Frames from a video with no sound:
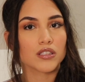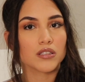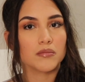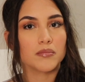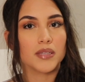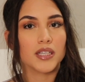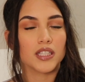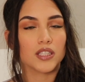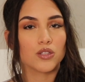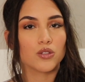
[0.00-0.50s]
to
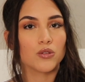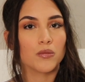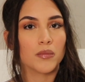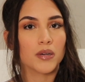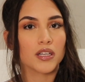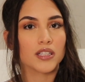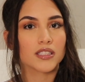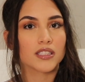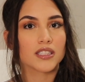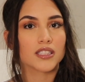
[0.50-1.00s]
be 2
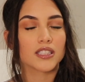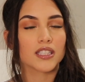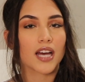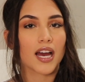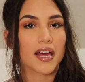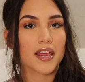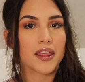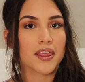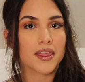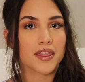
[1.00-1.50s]
months,
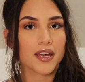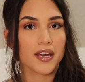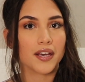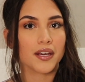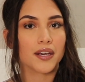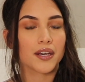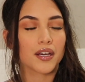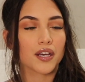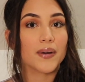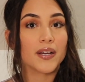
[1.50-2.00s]
I think.